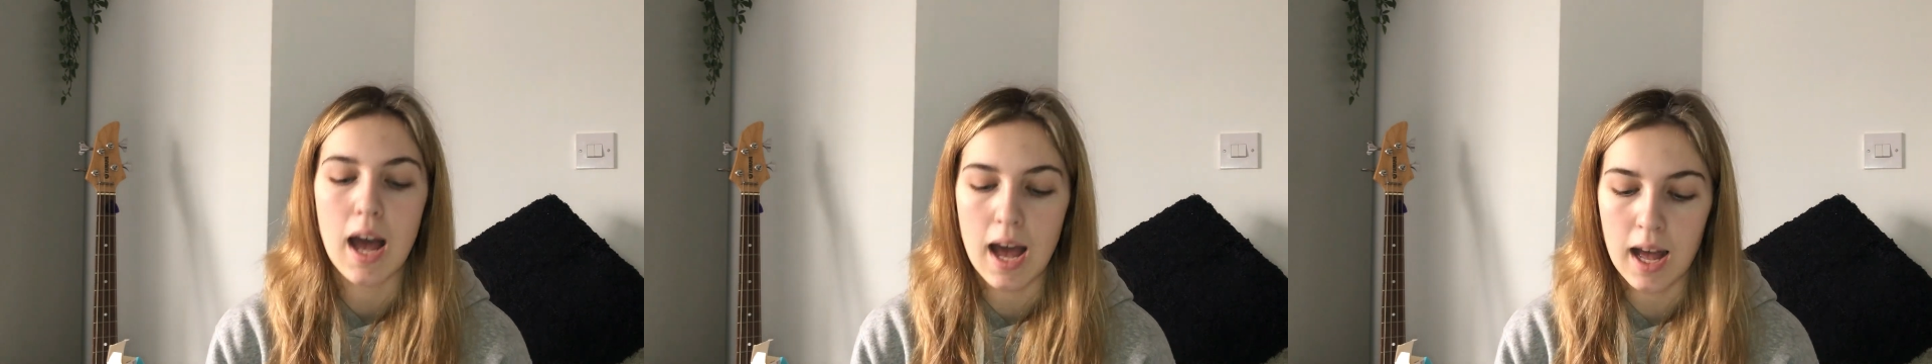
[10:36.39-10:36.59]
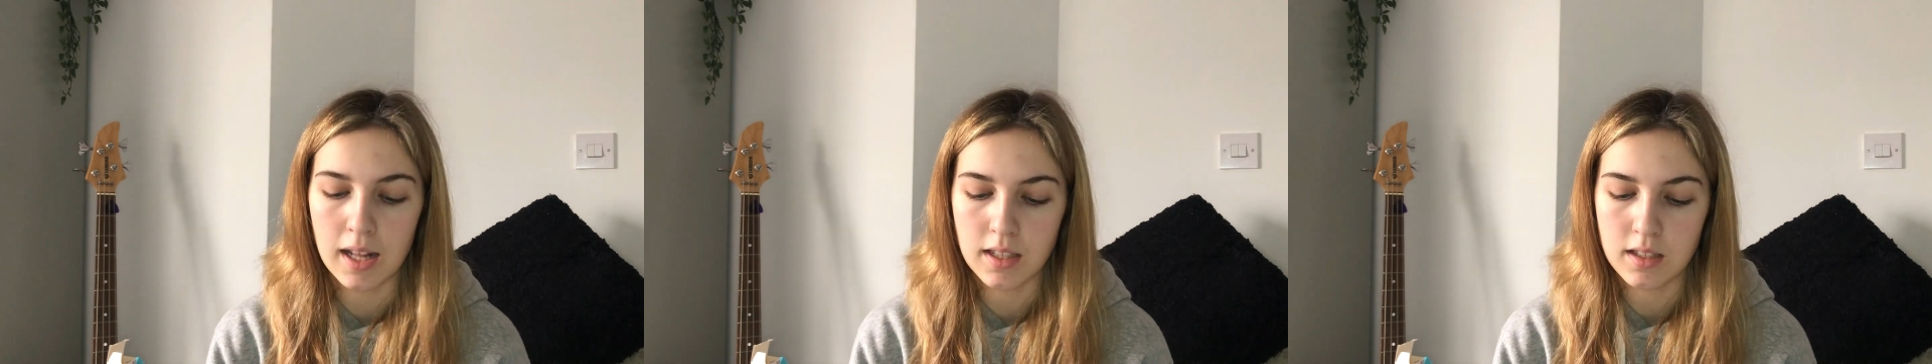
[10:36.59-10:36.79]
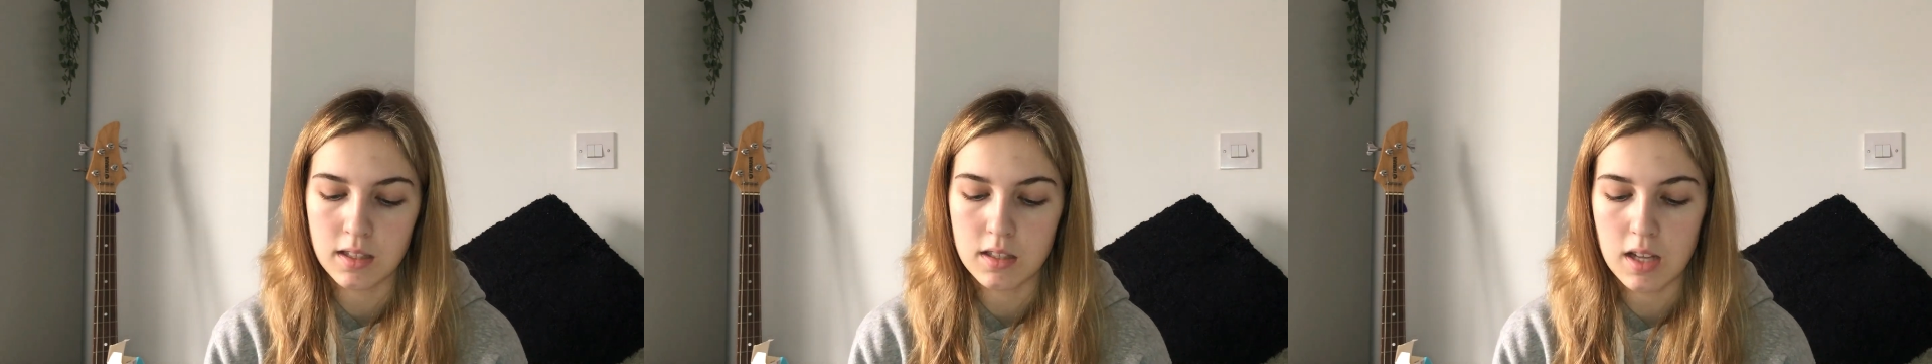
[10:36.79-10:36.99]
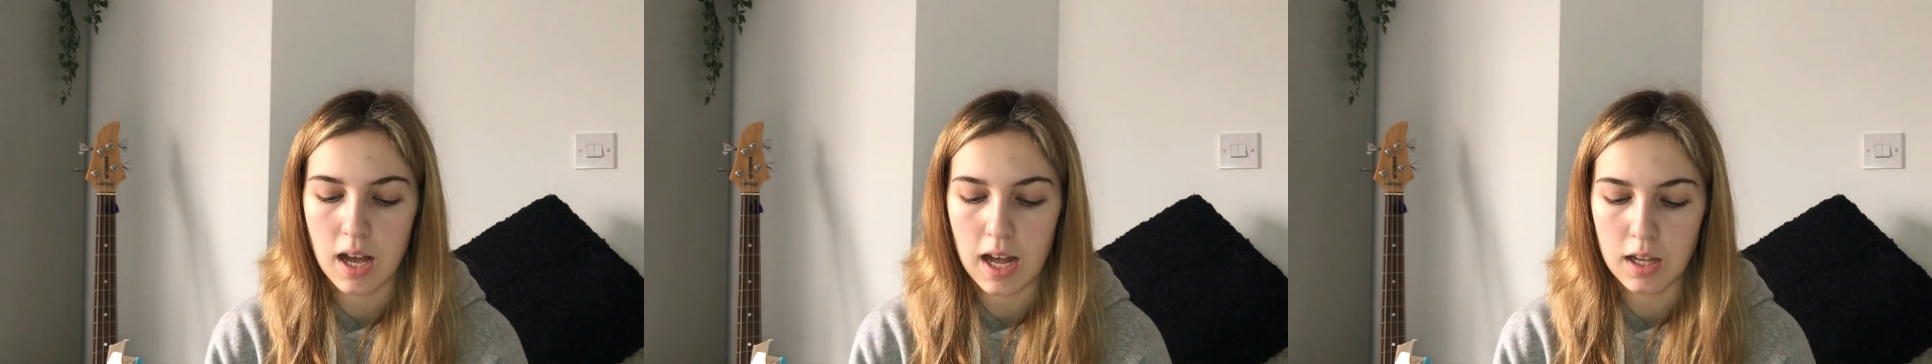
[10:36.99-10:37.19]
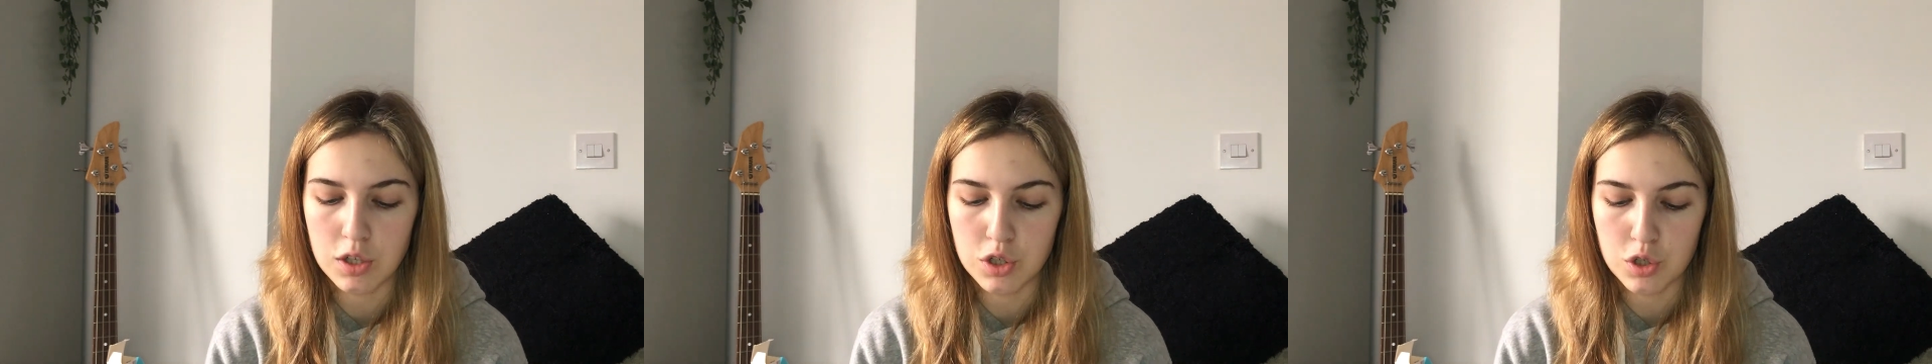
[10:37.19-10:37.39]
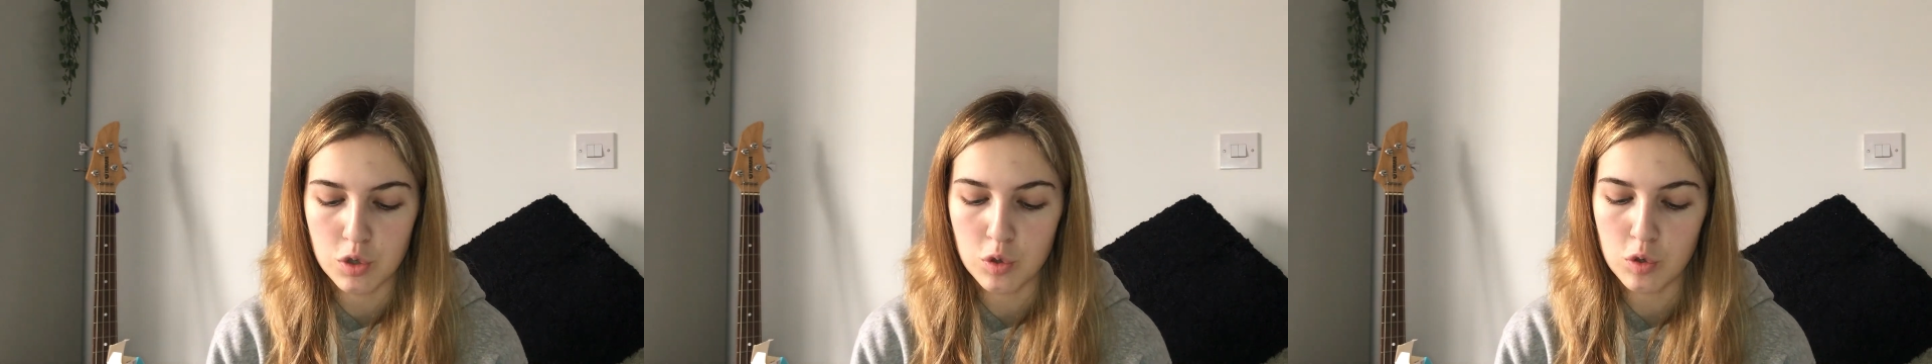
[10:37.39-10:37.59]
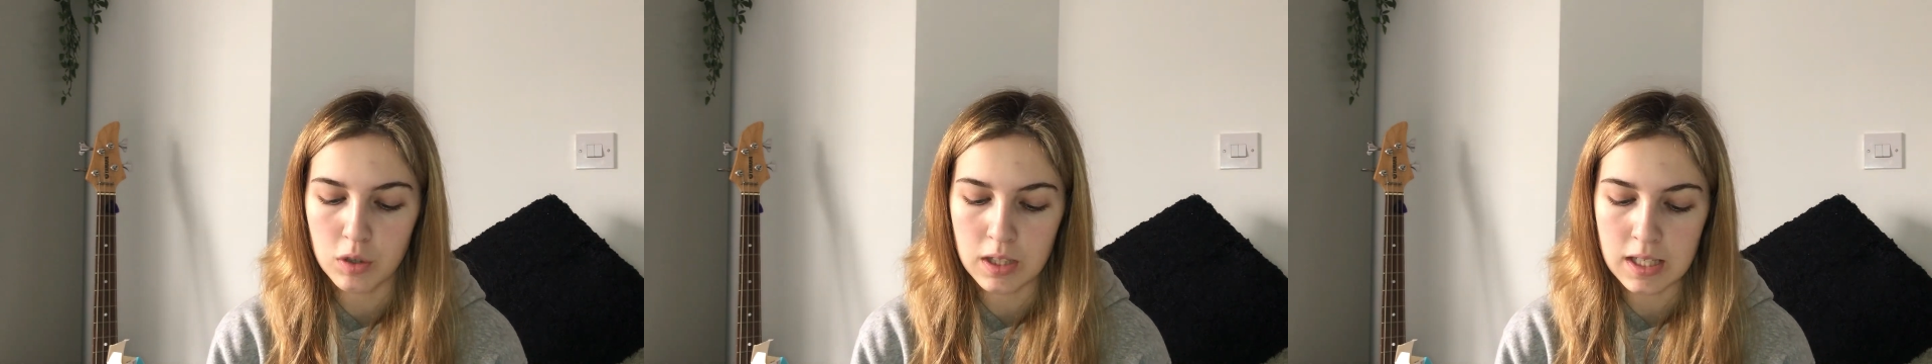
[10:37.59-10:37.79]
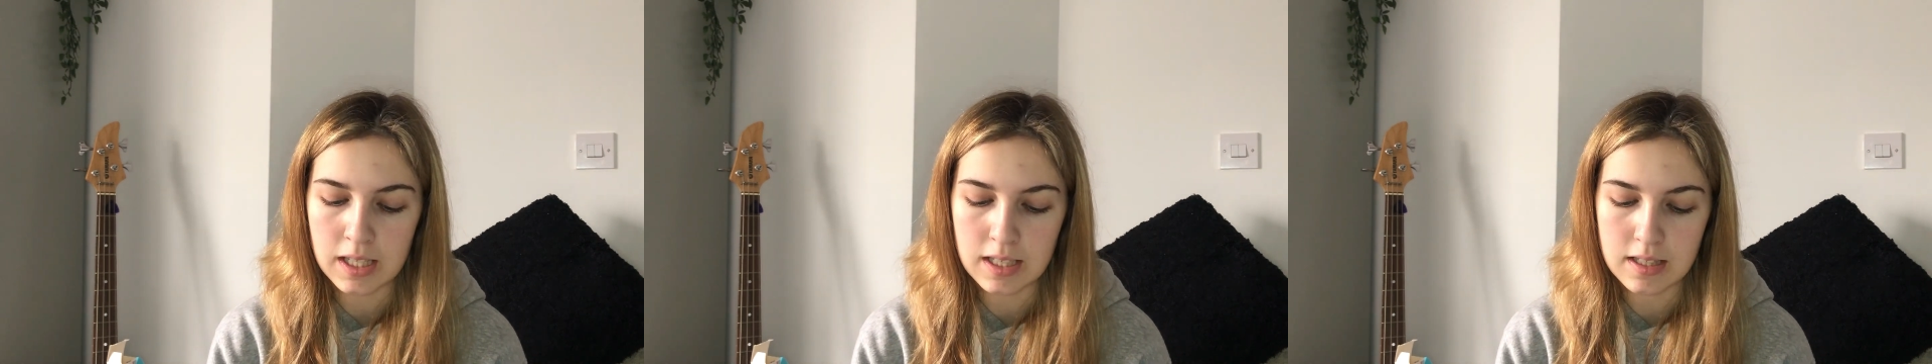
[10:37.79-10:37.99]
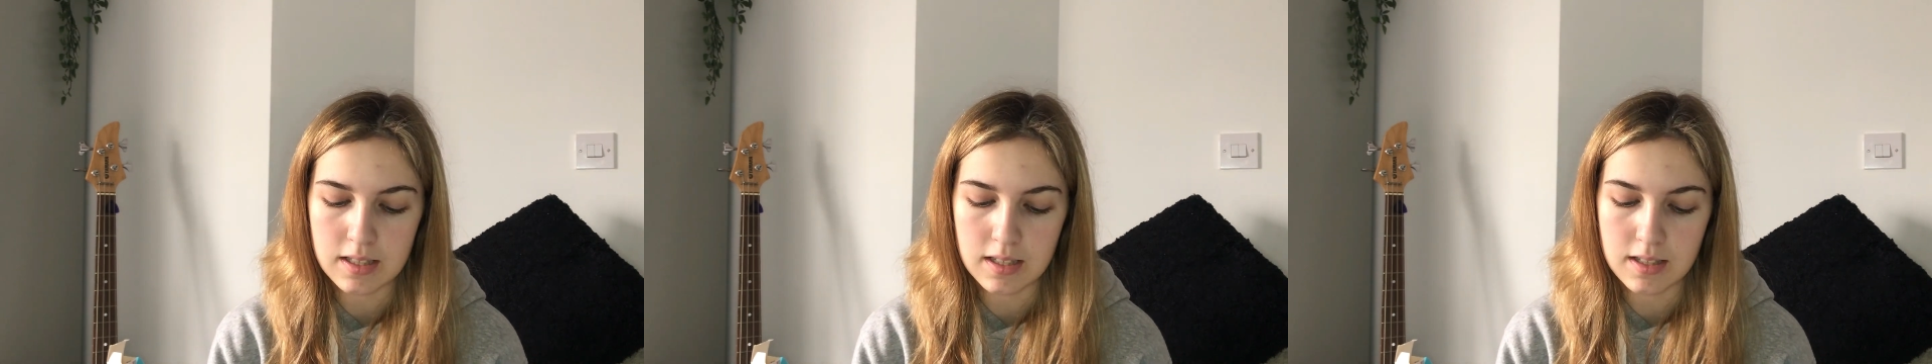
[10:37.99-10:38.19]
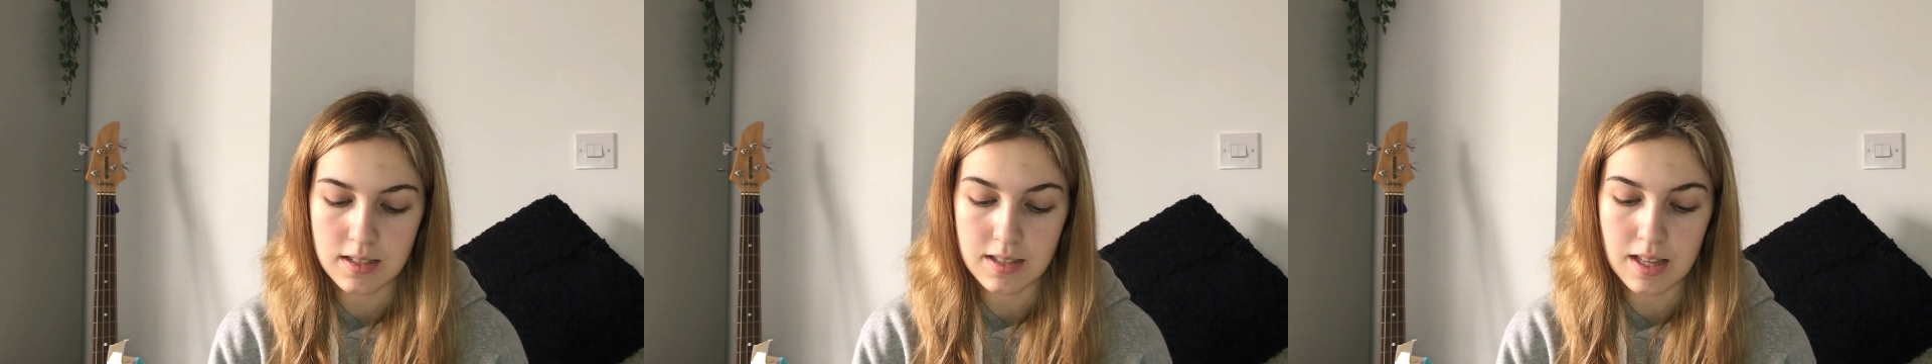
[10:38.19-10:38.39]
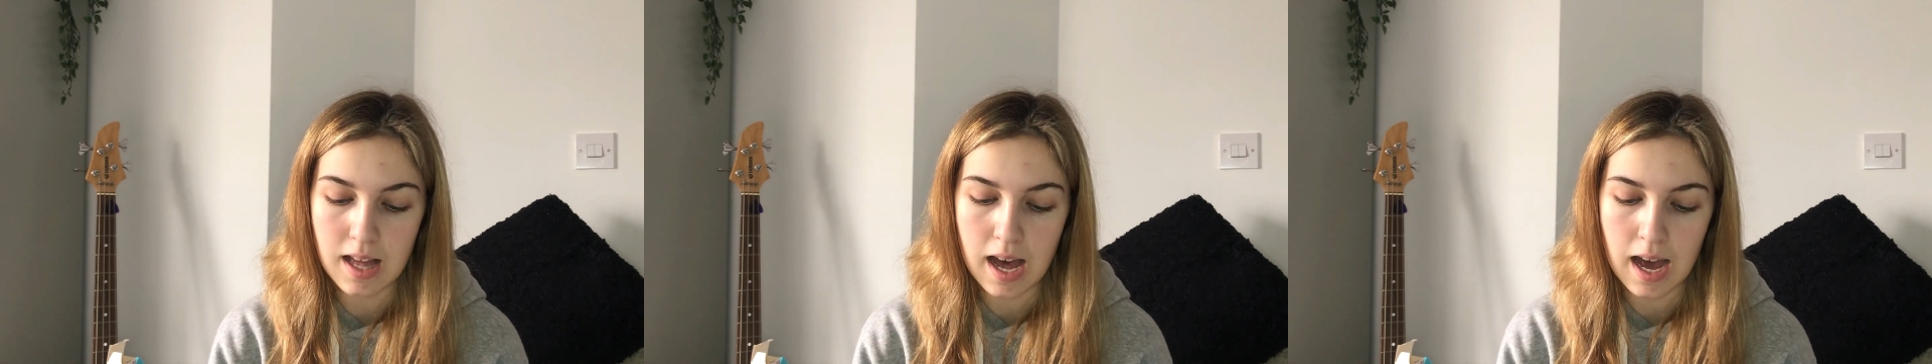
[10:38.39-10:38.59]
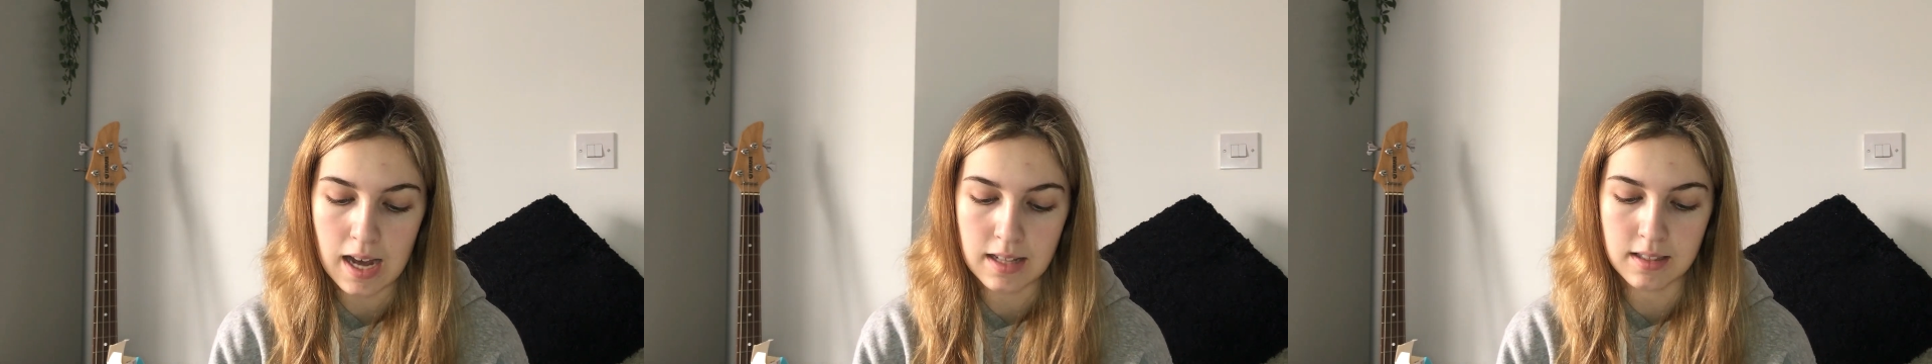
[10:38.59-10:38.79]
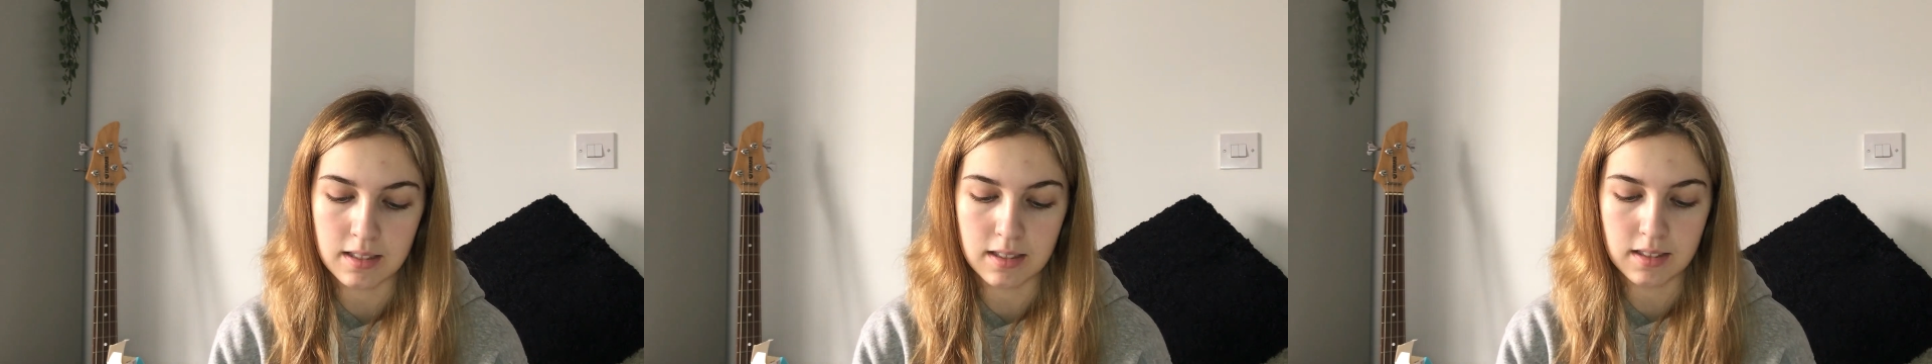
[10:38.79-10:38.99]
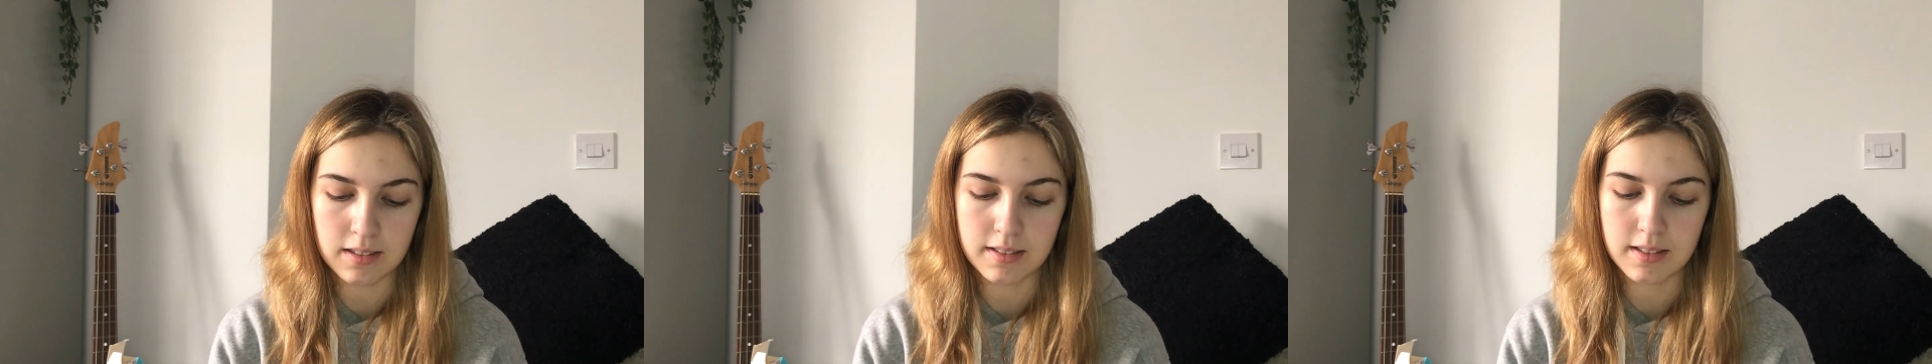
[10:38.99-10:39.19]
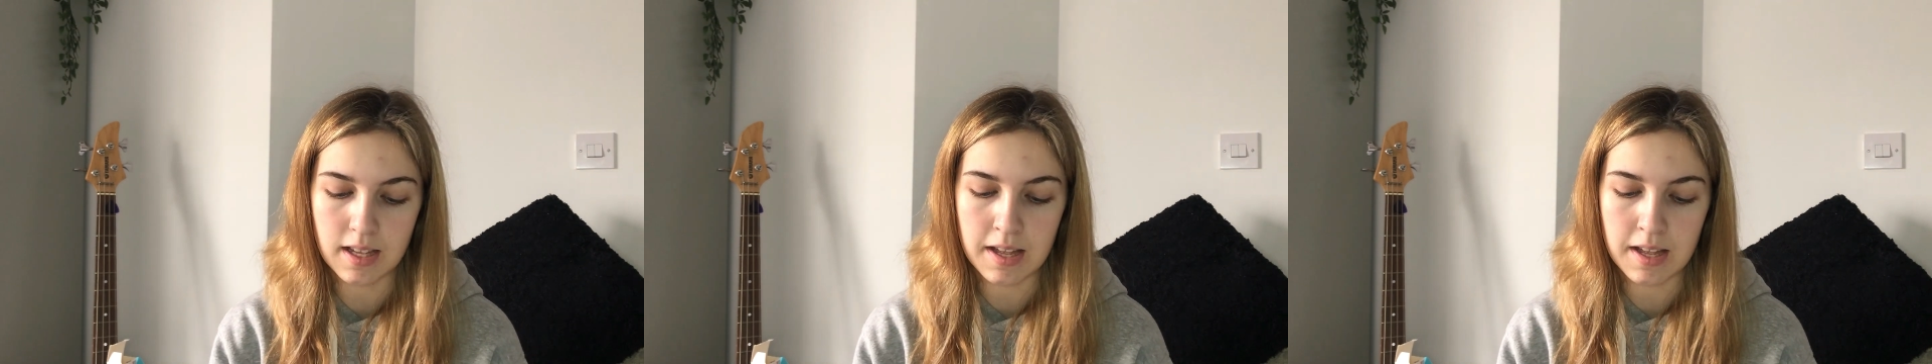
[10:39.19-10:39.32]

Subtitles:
and I saw these sliders